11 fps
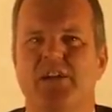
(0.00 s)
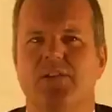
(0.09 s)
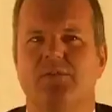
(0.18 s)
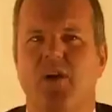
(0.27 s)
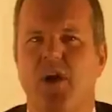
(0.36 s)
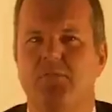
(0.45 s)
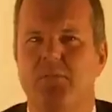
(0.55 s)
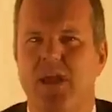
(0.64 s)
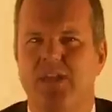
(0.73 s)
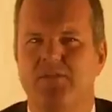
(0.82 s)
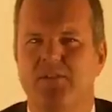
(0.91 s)
Defined
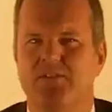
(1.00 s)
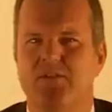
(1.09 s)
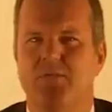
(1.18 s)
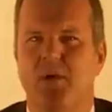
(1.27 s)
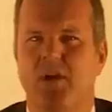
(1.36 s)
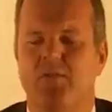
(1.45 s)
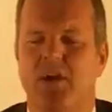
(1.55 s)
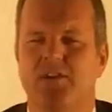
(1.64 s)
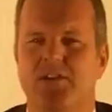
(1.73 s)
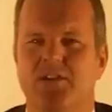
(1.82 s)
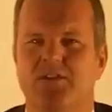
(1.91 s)
benefit
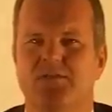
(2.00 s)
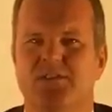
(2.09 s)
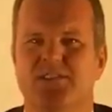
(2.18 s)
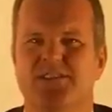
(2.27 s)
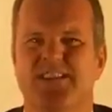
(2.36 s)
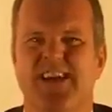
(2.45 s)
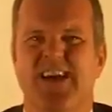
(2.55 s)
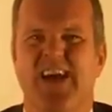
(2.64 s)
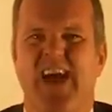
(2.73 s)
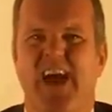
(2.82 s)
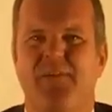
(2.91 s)
superannuation interests
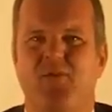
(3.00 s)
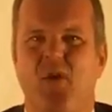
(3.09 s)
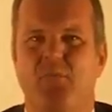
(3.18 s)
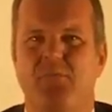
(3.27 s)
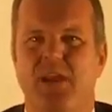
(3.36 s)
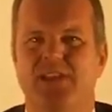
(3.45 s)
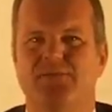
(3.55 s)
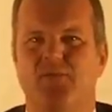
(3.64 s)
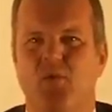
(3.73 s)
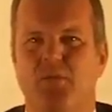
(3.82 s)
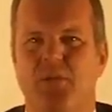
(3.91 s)
have complex
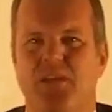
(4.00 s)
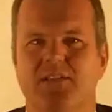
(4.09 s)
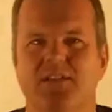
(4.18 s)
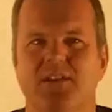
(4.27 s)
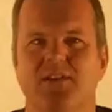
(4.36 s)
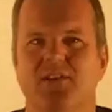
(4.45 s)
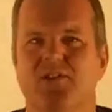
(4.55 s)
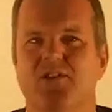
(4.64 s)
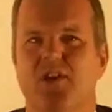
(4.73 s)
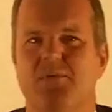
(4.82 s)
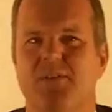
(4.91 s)
formulas to
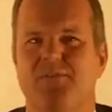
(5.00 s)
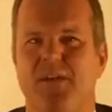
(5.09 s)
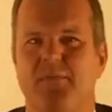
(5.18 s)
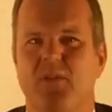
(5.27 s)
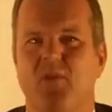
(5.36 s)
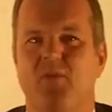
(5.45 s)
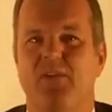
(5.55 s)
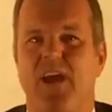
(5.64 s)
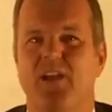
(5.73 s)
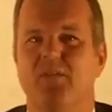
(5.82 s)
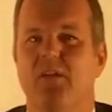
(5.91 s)
determine the family law
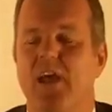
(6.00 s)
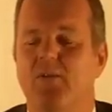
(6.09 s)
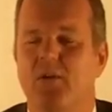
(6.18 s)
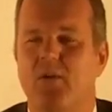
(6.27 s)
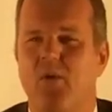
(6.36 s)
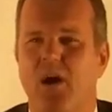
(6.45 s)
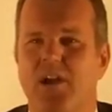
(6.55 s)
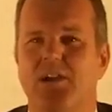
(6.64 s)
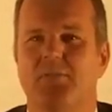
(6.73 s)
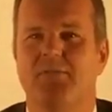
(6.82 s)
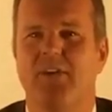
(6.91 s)
value and are required
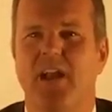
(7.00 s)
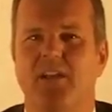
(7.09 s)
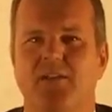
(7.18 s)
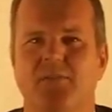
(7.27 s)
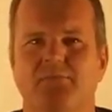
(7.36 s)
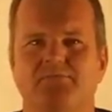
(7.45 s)
to be valued.